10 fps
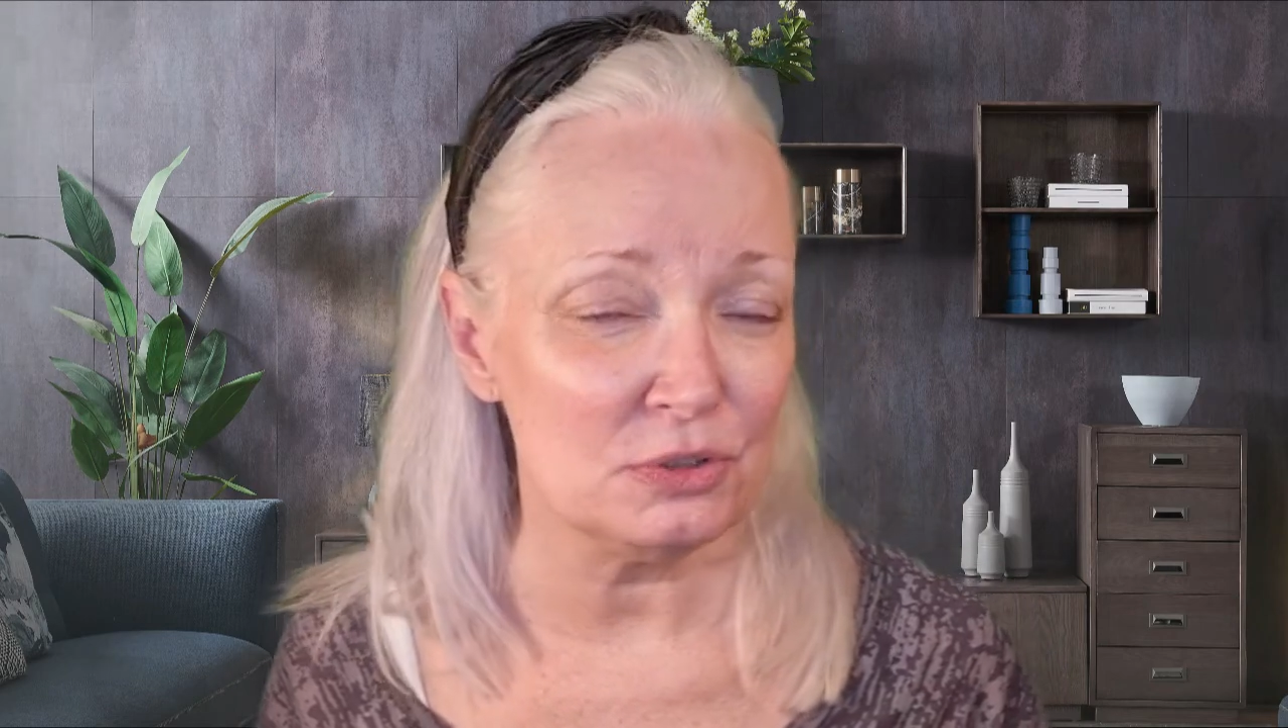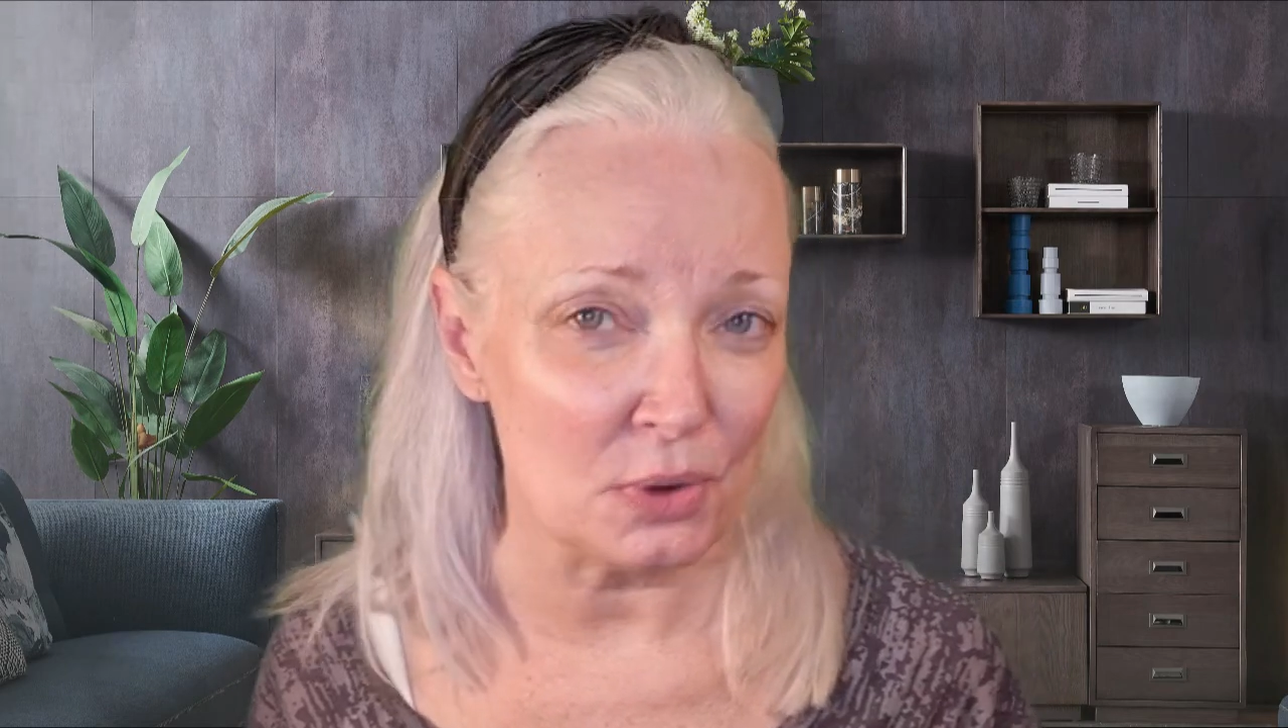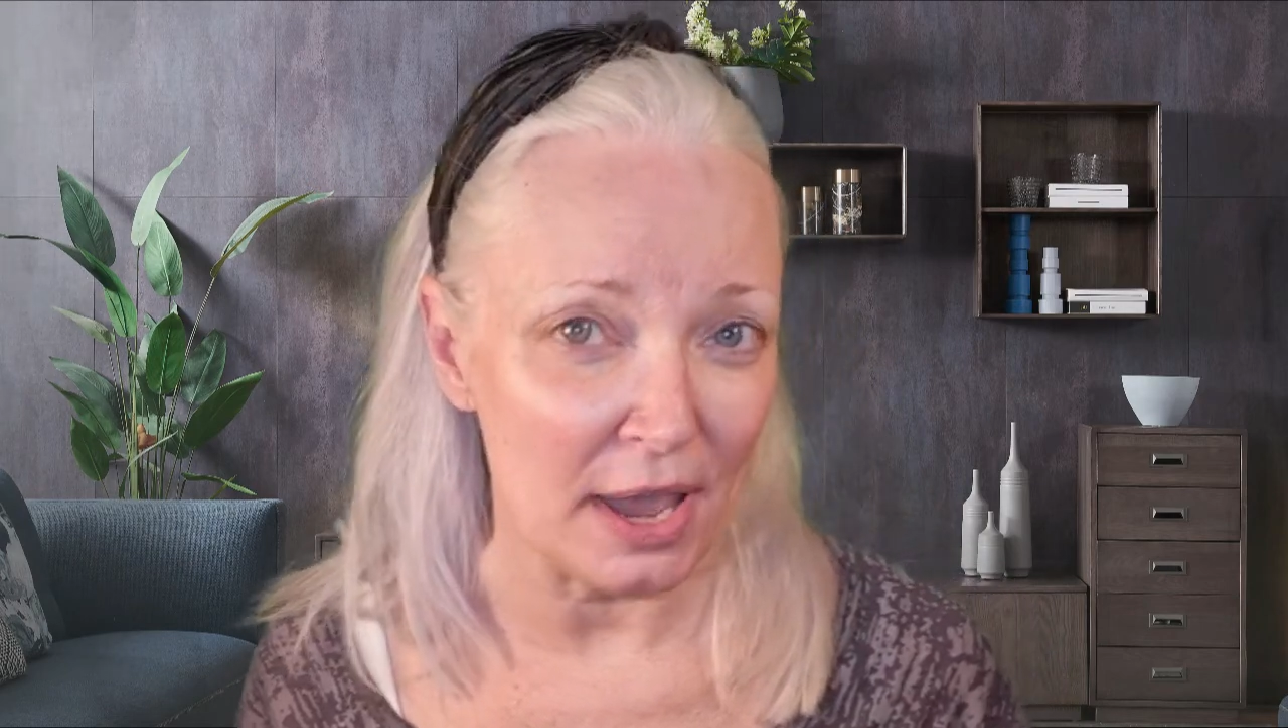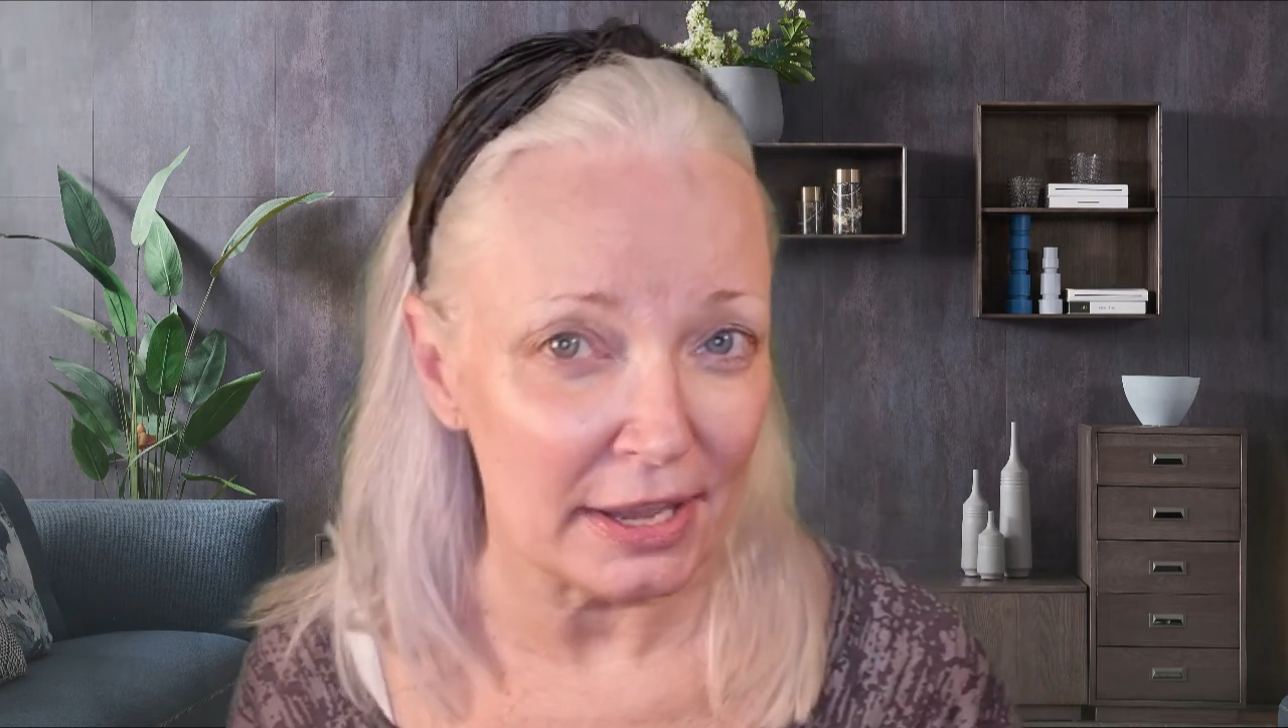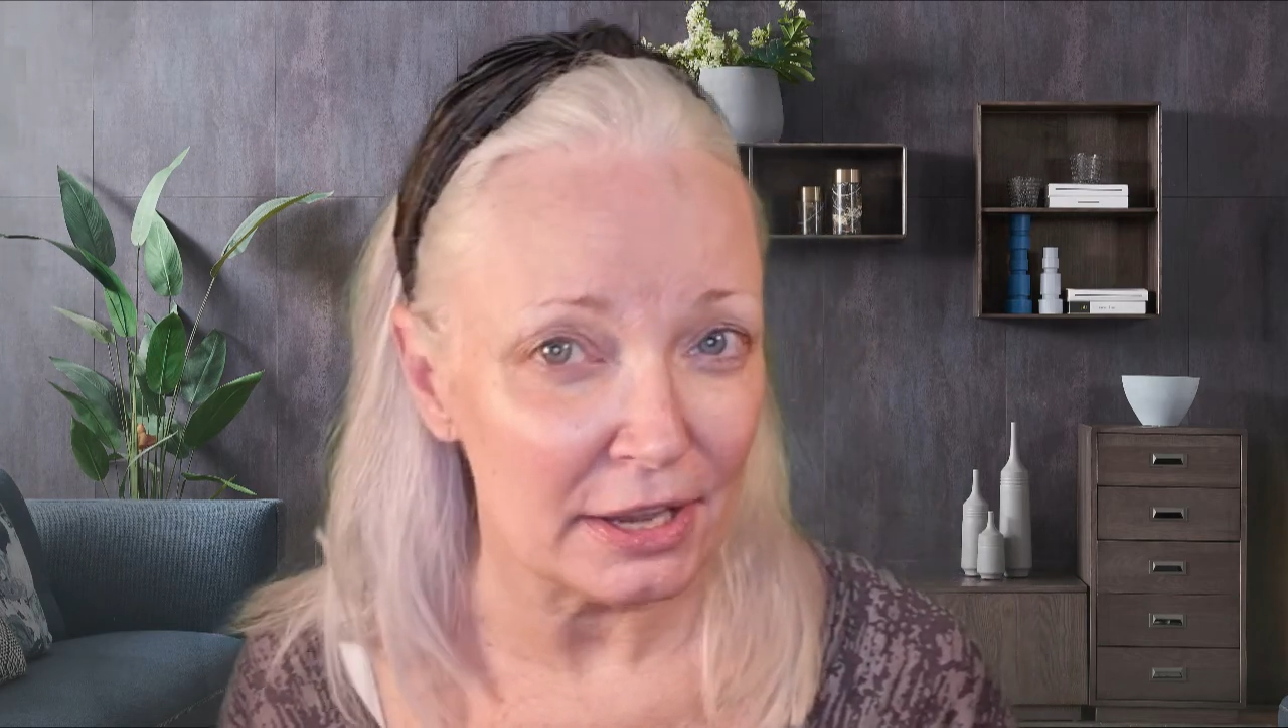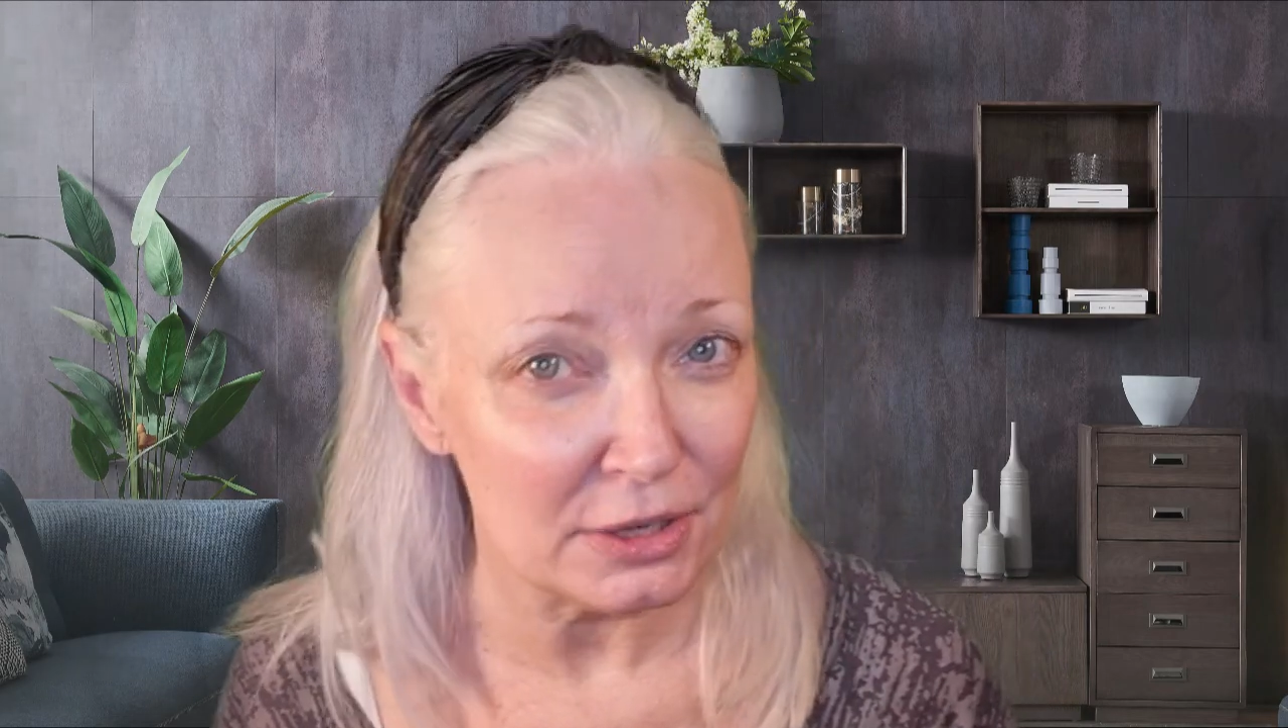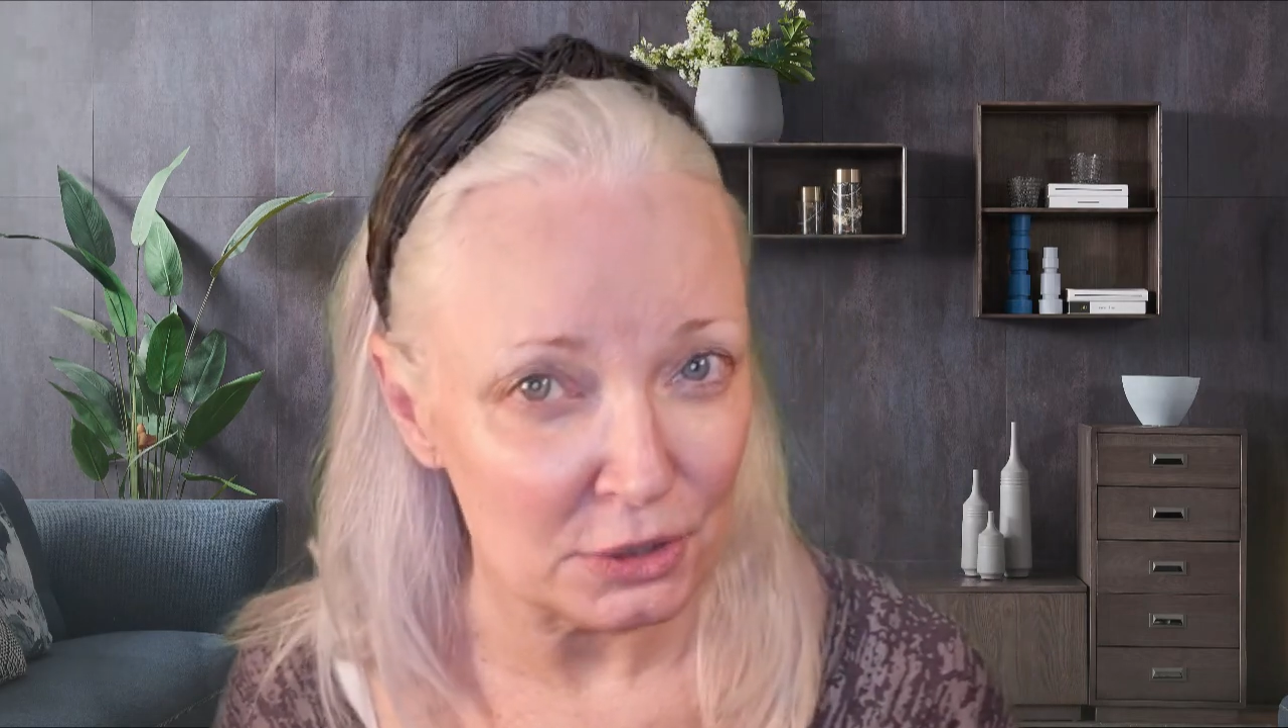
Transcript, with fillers: trying a